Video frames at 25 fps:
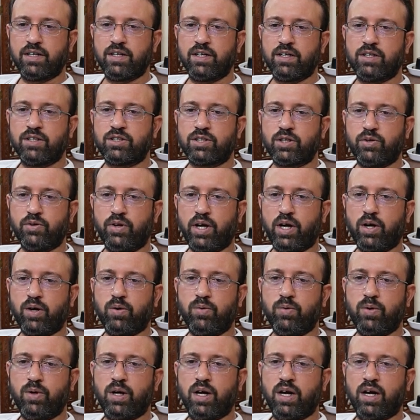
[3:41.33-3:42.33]
So
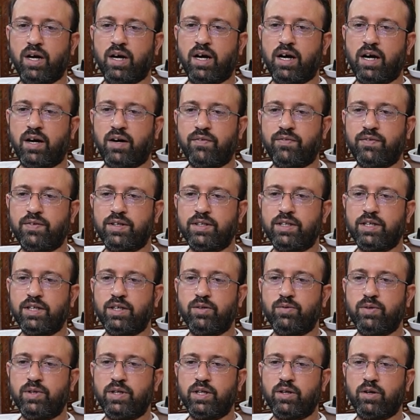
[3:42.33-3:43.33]
now, after the
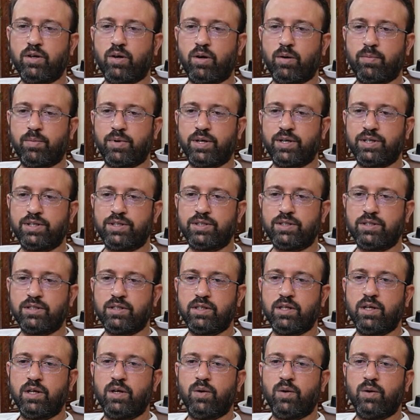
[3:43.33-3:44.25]
union operation,